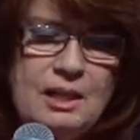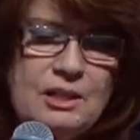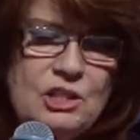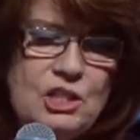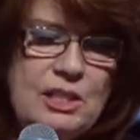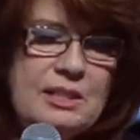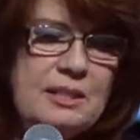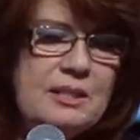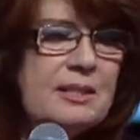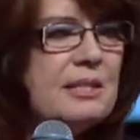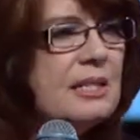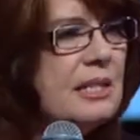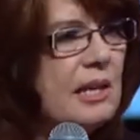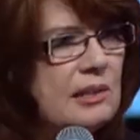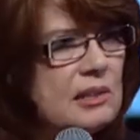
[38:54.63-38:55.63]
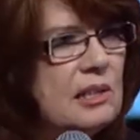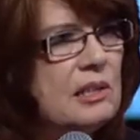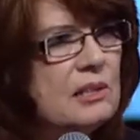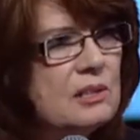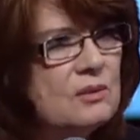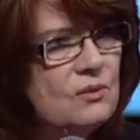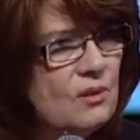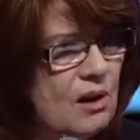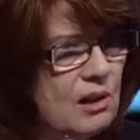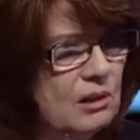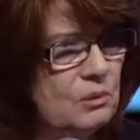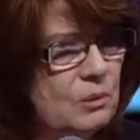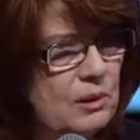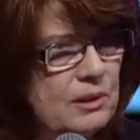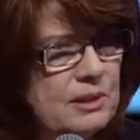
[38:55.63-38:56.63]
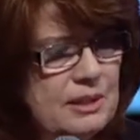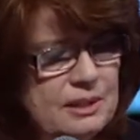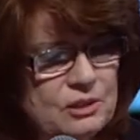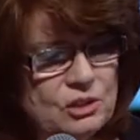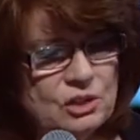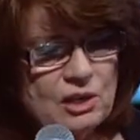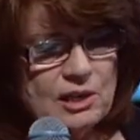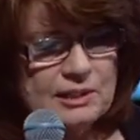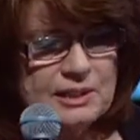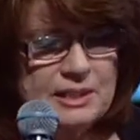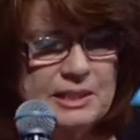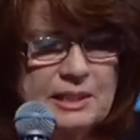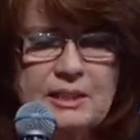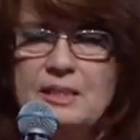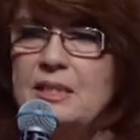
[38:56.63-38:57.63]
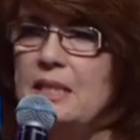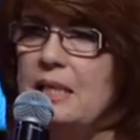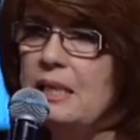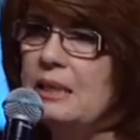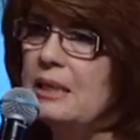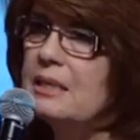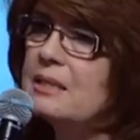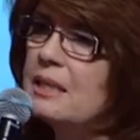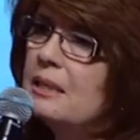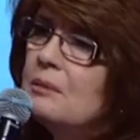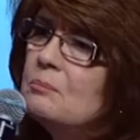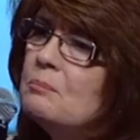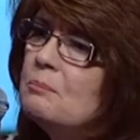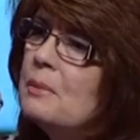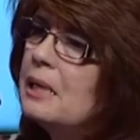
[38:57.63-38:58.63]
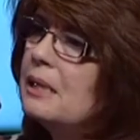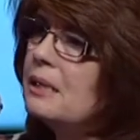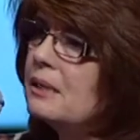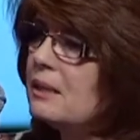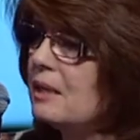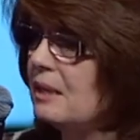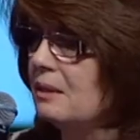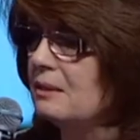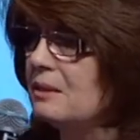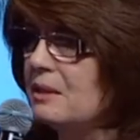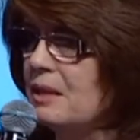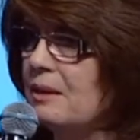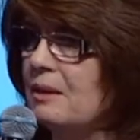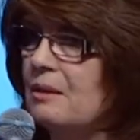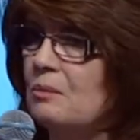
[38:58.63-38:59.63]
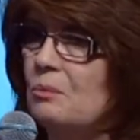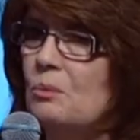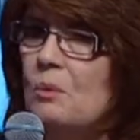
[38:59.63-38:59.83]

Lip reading: Jesus said to his followers in John 16, he said many things there.